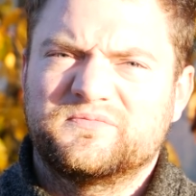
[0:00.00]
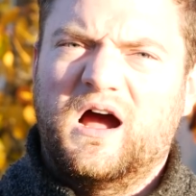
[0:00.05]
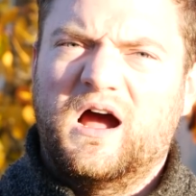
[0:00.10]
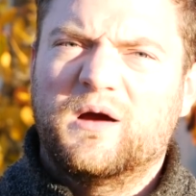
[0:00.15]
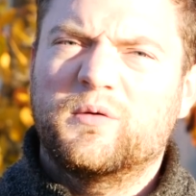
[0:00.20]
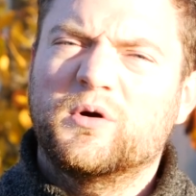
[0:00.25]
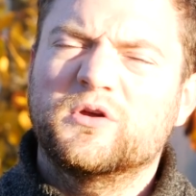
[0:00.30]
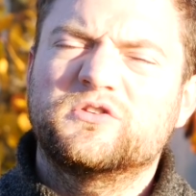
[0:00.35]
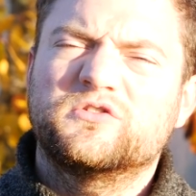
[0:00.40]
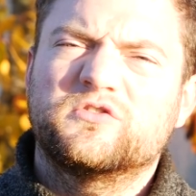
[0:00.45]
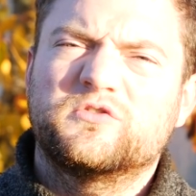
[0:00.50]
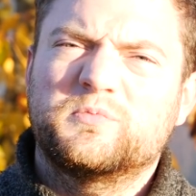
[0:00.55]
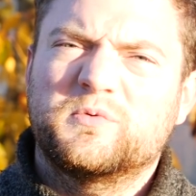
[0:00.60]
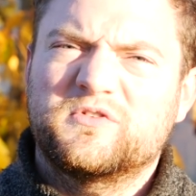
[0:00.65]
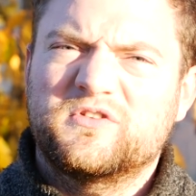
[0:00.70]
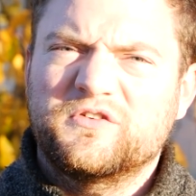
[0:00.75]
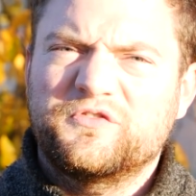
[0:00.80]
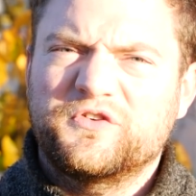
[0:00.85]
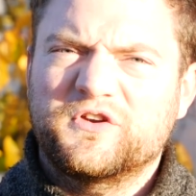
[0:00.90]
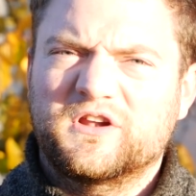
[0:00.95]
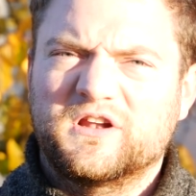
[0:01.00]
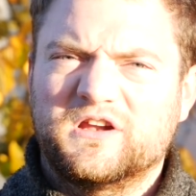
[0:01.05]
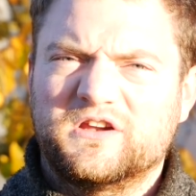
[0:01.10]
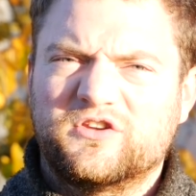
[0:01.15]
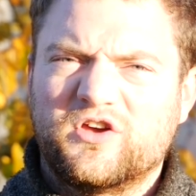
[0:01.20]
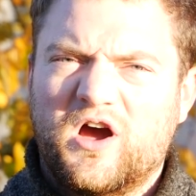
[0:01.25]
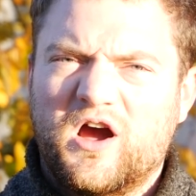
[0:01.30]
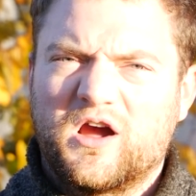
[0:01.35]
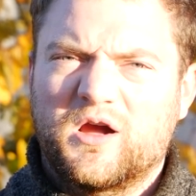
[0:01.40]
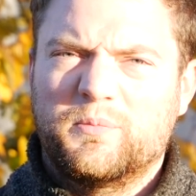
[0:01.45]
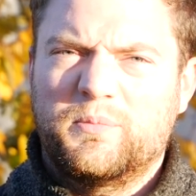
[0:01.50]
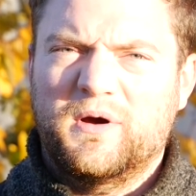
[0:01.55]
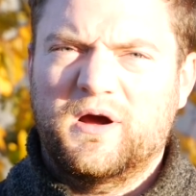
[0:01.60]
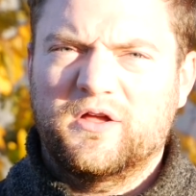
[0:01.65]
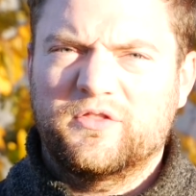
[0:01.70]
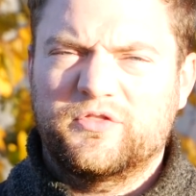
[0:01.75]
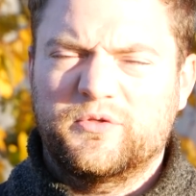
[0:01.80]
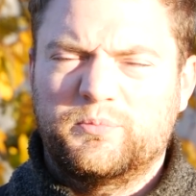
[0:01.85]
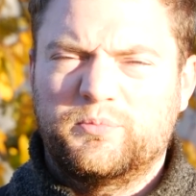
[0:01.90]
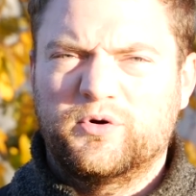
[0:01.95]
I want to specifically talk
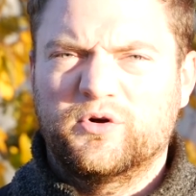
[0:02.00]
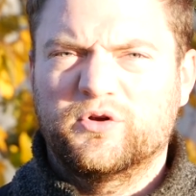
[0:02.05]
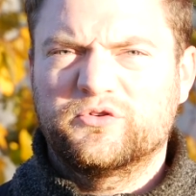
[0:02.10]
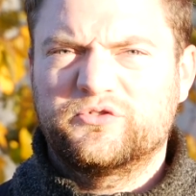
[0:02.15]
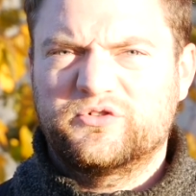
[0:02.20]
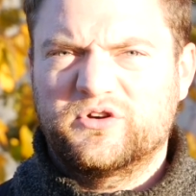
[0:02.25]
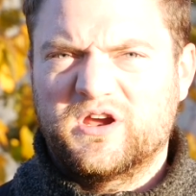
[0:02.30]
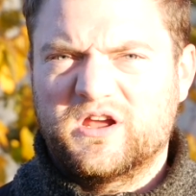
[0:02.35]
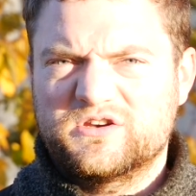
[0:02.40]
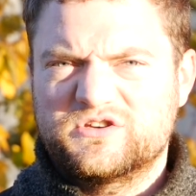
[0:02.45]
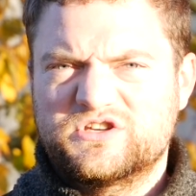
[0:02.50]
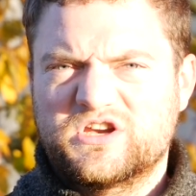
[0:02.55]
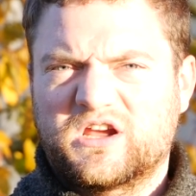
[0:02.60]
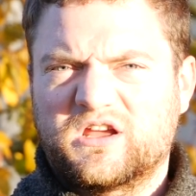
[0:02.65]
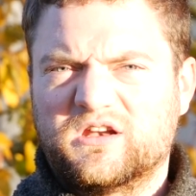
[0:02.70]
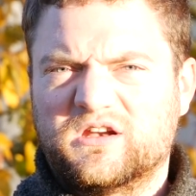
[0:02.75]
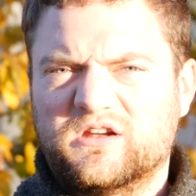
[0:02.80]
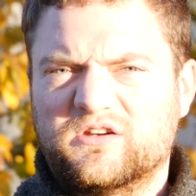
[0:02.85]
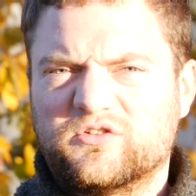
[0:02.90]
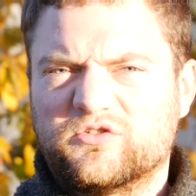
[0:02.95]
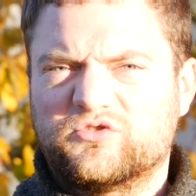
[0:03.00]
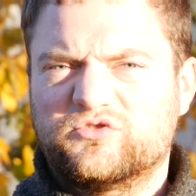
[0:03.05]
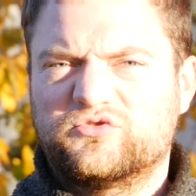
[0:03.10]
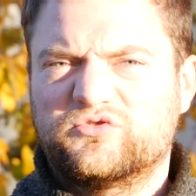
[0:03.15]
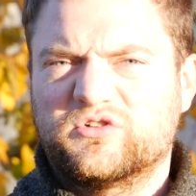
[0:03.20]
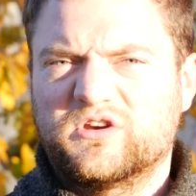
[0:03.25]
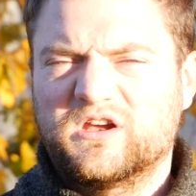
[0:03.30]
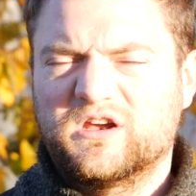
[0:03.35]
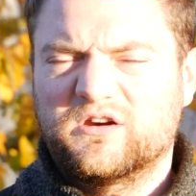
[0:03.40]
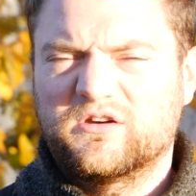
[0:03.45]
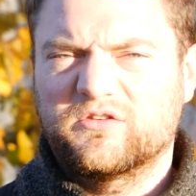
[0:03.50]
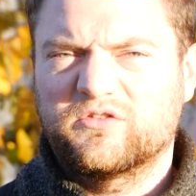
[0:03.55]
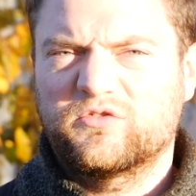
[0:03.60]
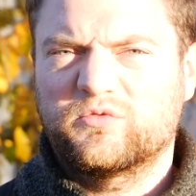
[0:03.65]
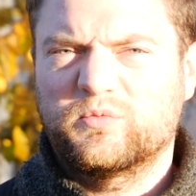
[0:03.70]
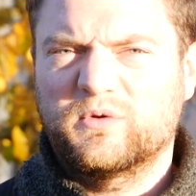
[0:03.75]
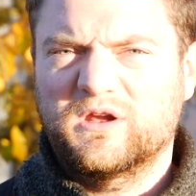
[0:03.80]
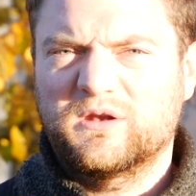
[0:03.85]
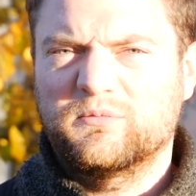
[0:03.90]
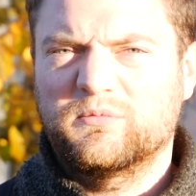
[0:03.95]
about the poultry and chicken industry here in
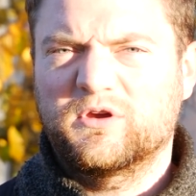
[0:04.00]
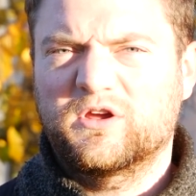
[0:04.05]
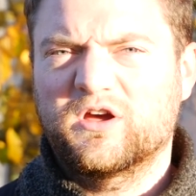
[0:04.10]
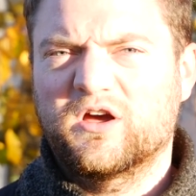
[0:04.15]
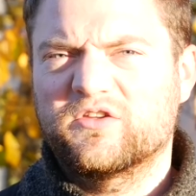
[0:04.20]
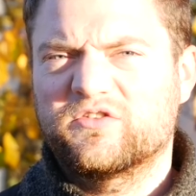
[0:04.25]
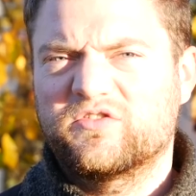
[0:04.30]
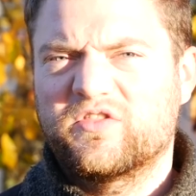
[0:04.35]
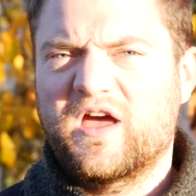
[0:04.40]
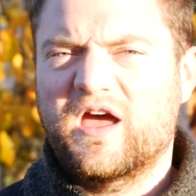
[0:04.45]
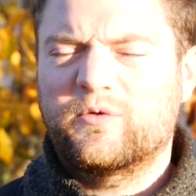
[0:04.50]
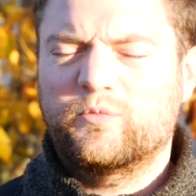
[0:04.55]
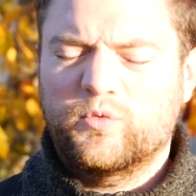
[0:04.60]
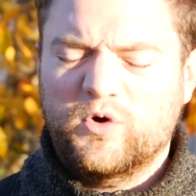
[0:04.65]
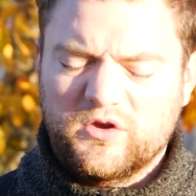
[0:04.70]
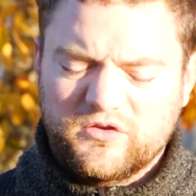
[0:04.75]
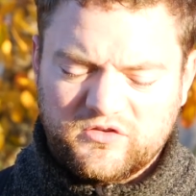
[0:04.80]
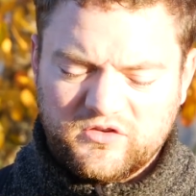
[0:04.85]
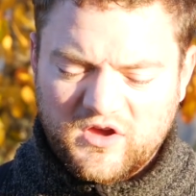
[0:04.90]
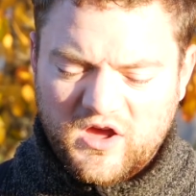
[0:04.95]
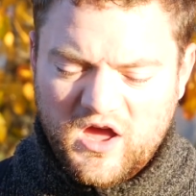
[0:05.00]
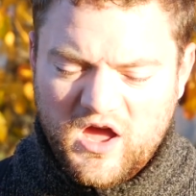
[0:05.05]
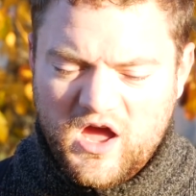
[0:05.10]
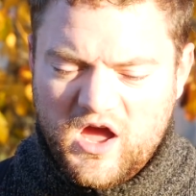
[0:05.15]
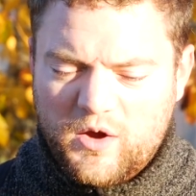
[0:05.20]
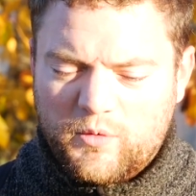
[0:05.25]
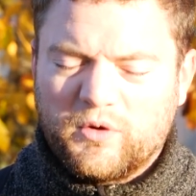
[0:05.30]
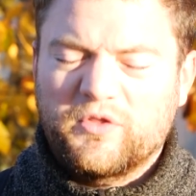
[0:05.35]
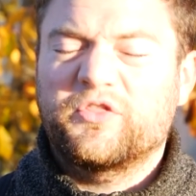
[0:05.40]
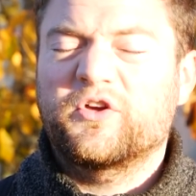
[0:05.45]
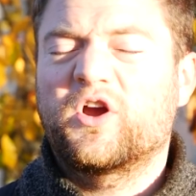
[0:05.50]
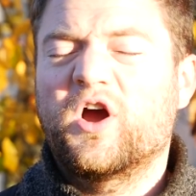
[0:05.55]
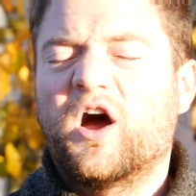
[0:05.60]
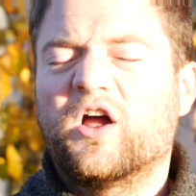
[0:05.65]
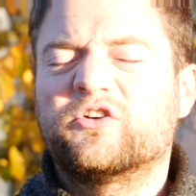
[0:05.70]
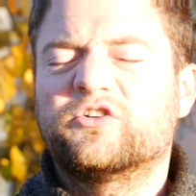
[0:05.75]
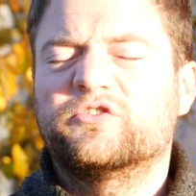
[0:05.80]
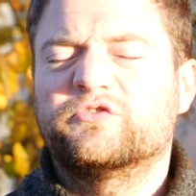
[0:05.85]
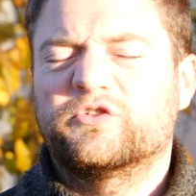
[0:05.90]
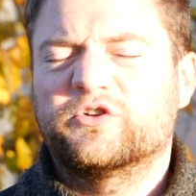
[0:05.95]
Sweden, because that was what the
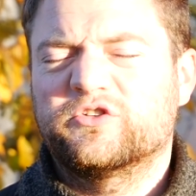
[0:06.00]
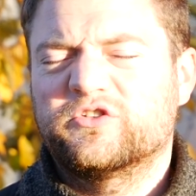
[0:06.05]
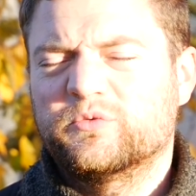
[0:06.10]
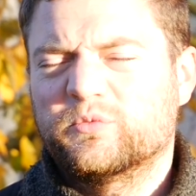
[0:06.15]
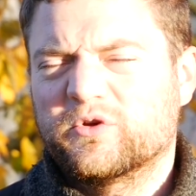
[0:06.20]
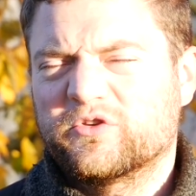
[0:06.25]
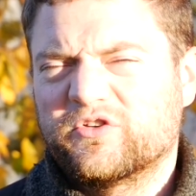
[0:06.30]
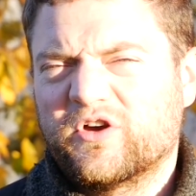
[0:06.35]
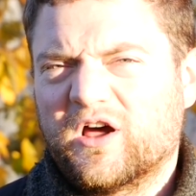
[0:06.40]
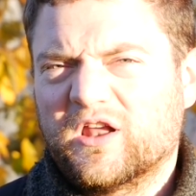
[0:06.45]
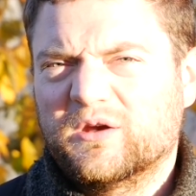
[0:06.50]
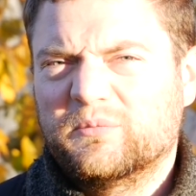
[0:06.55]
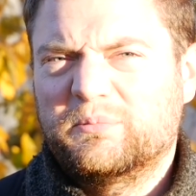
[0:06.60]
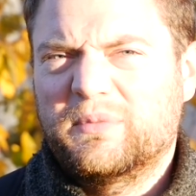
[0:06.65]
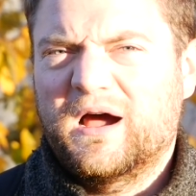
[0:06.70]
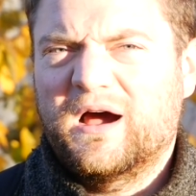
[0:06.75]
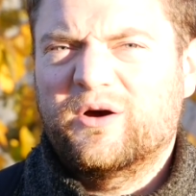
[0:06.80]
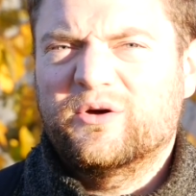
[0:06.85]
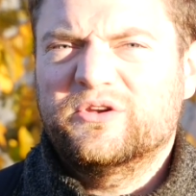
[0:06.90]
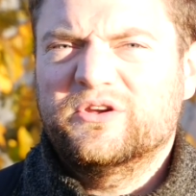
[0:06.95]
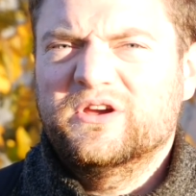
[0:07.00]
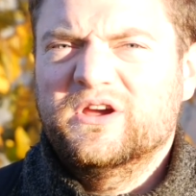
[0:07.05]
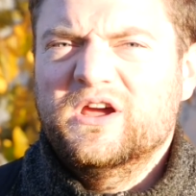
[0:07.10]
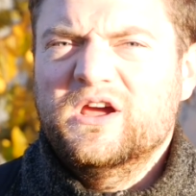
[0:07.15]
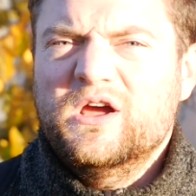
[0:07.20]
controversy was all about.